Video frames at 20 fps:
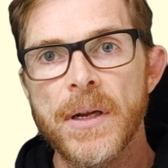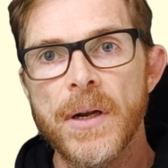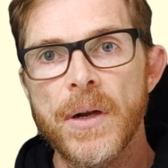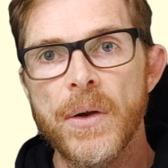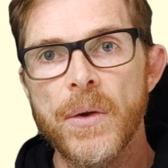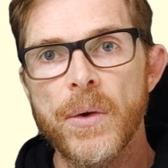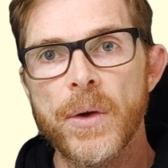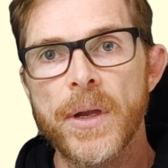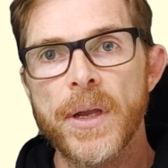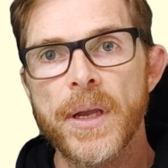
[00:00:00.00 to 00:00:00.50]

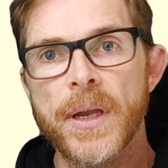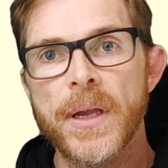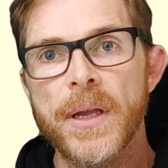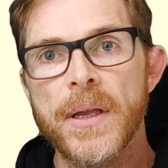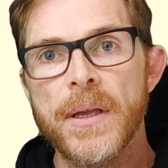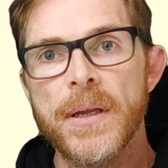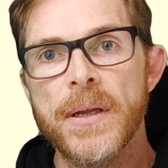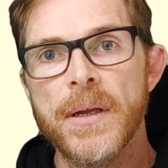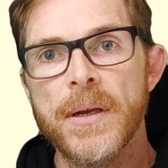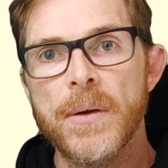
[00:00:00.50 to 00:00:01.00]
Look,
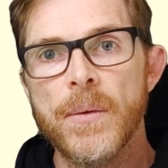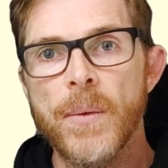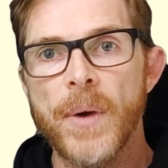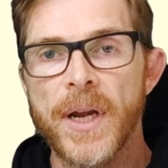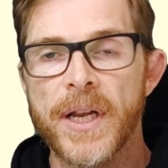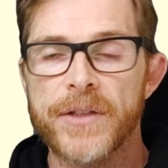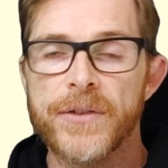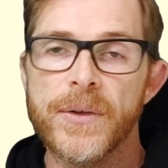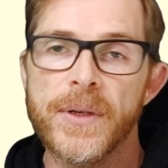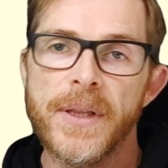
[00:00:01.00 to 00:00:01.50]

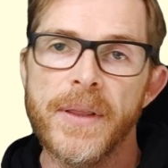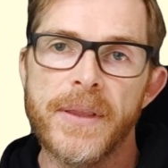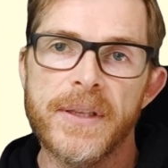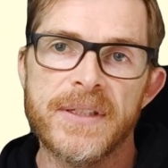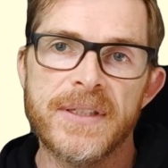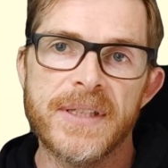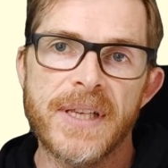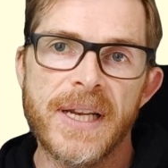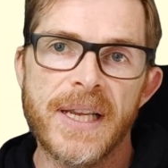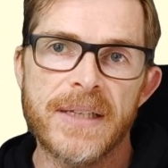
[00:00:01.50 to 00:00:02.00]
well, actually this
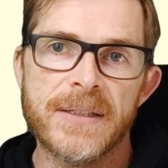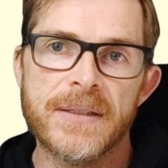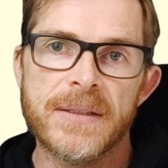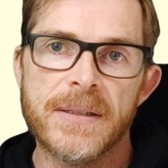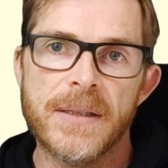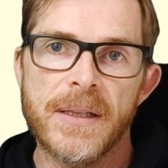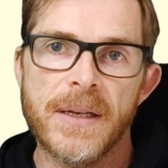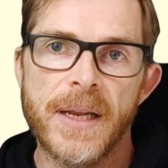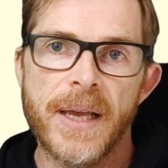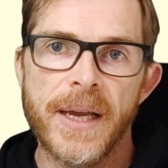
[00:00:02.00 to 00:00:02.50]
selects
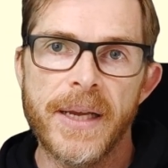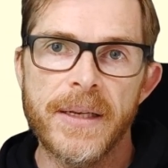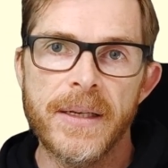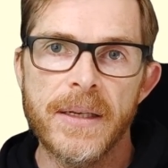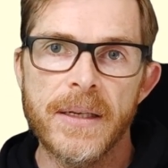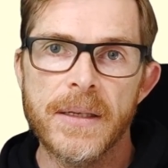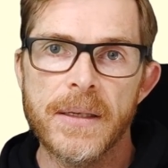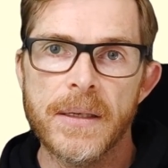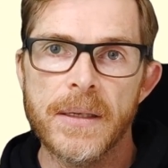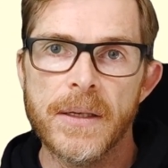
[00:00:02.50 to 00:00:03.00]
the
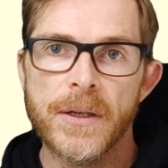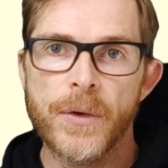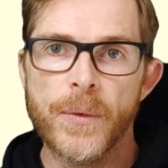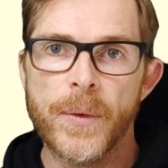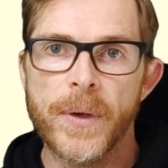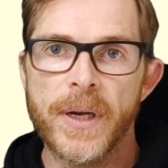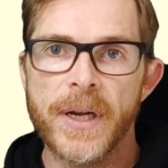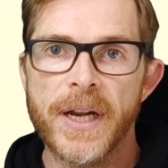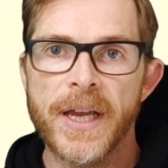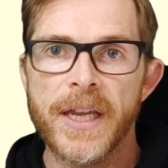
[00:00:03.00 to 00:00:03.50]
line,
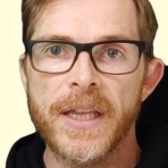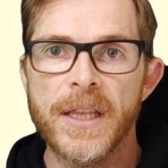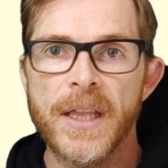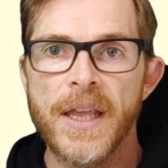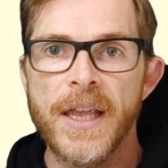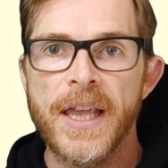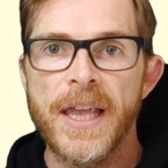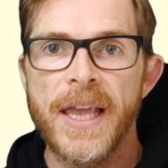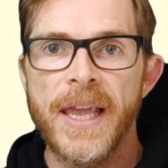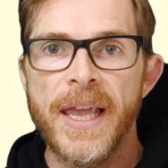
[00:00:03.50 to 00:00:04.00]
current line,
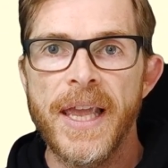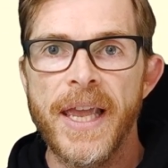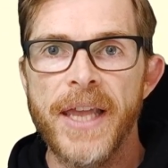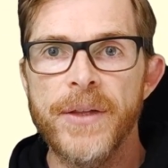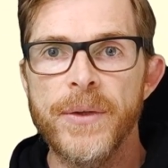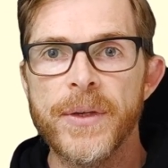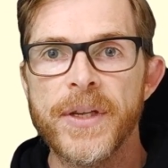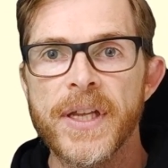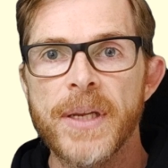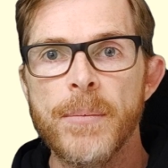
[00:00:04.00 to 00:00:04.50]

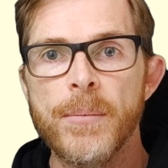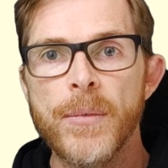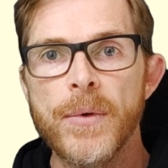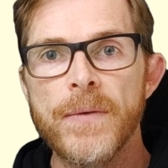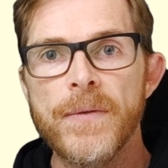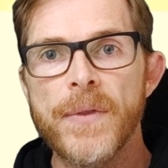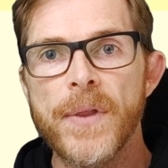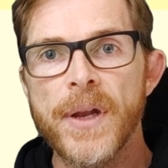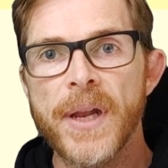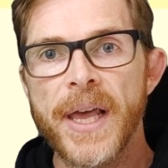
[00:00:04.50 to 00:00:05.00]
and you can
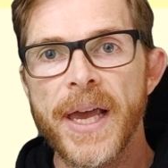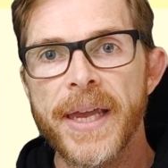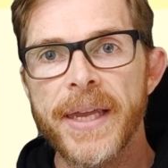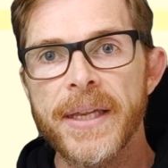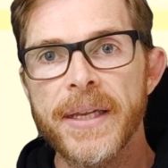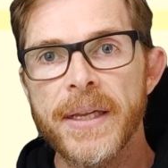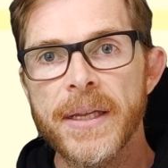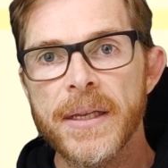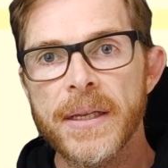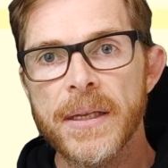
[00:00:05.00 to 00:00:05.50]
move the
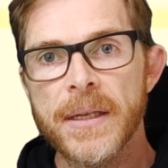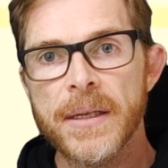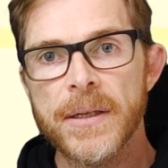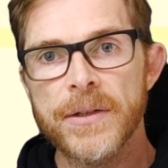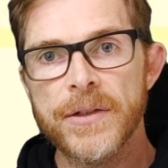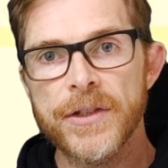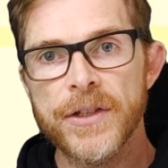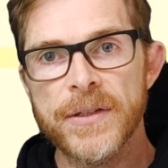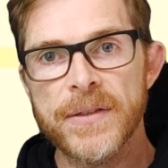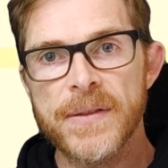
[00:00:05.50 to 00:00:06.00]
line,
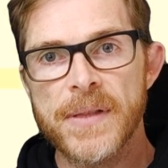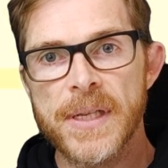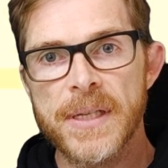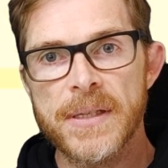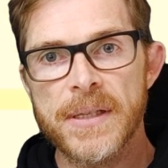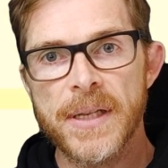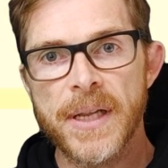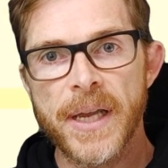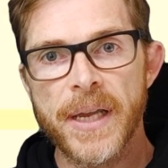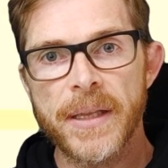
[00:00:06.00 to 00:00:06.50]
just
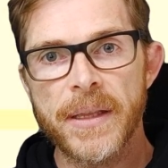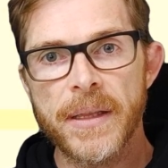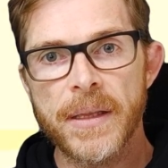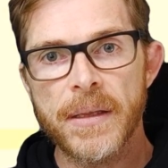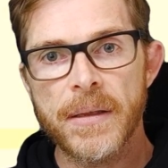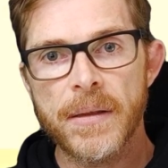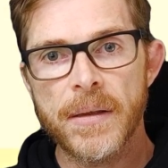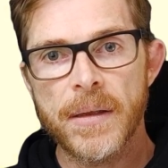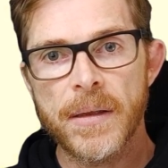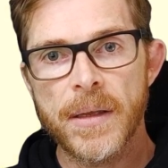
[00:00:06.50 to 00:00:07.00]
this line,
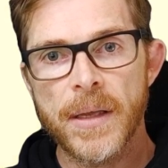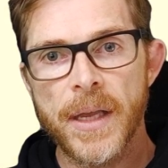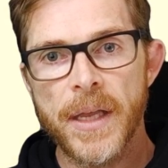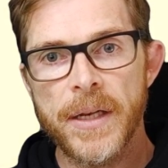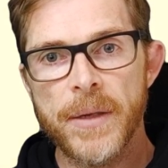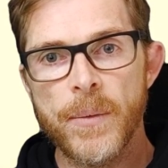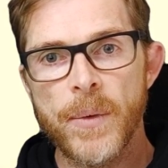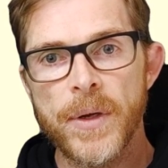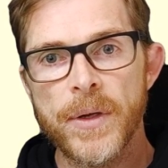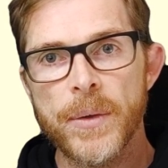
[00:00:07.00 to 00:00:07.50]

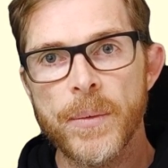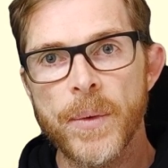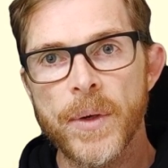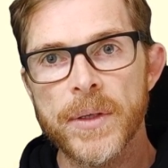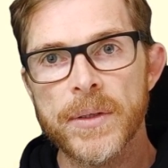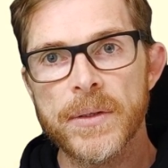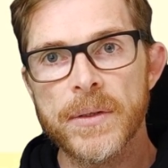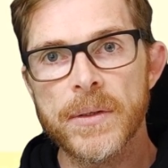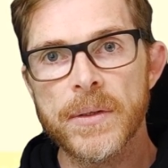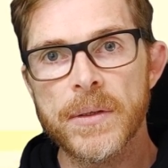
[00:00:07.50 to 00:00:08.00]
anywhere you
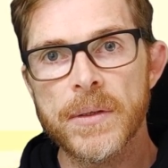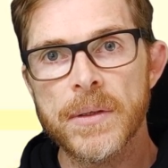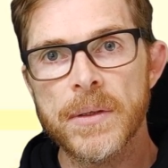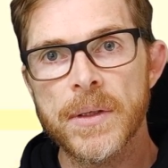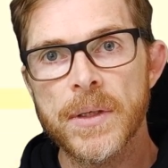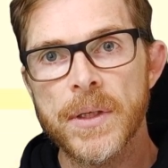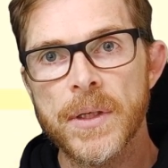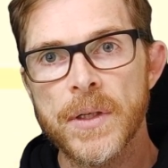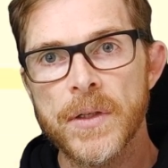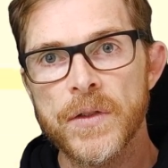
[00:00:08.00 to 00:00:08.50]
want,
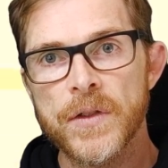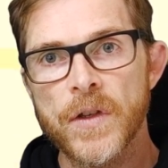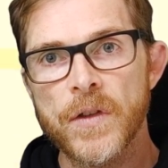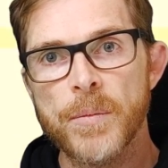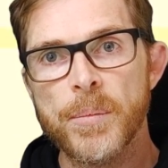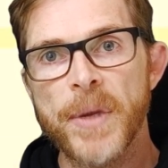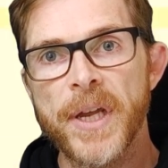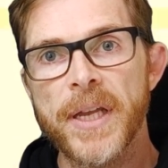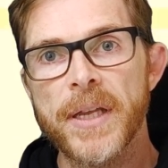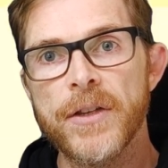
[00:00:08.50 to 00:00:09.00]

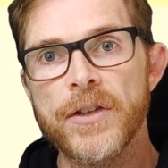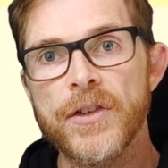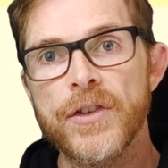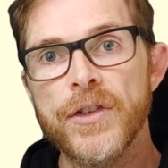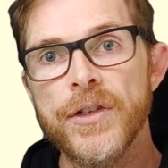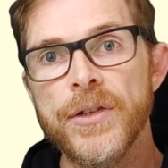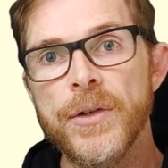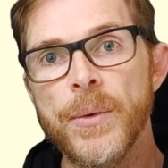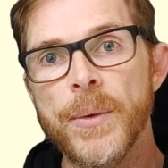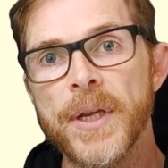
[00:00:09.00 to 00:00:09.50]
just by
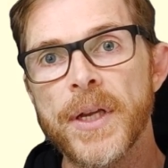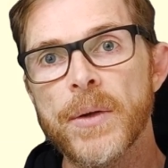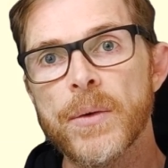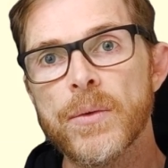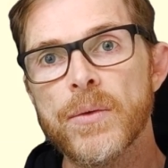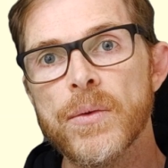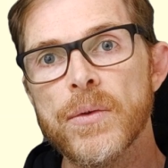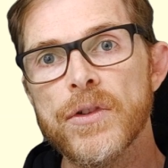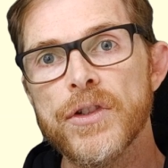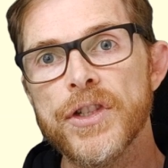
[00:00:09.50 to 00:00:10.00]
doing
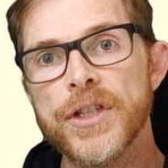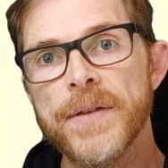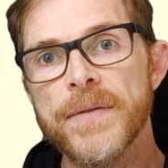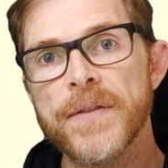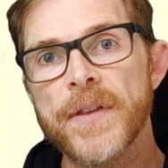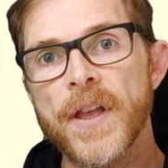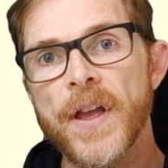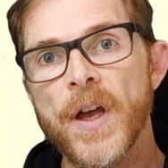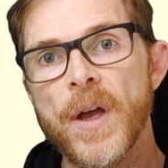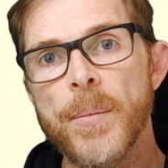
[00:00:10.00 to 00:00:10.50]

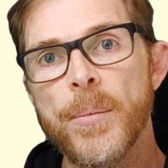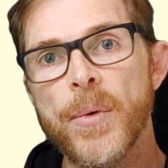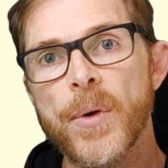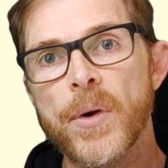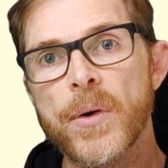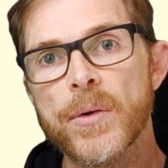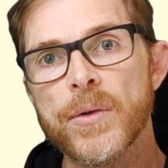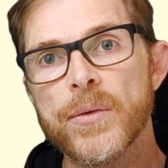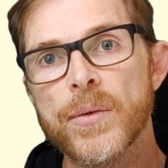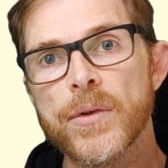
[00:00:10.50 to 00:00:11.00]
Ctrl+Shift up or
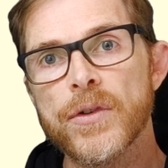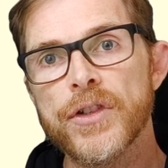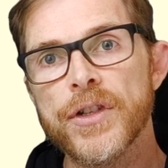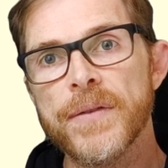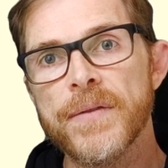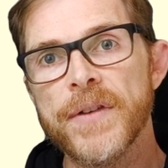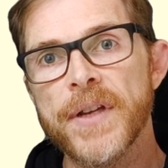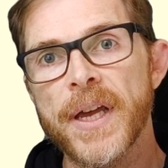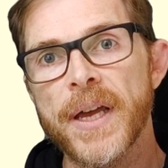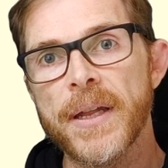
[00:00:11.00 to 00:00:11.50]

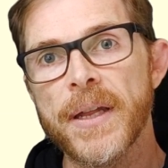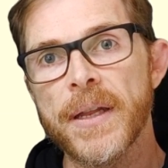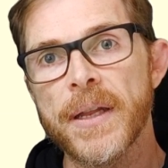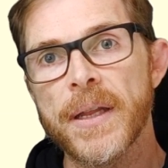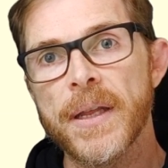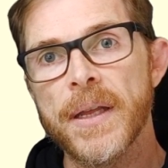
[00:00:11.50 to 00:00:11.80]
Ctrl+Shift down.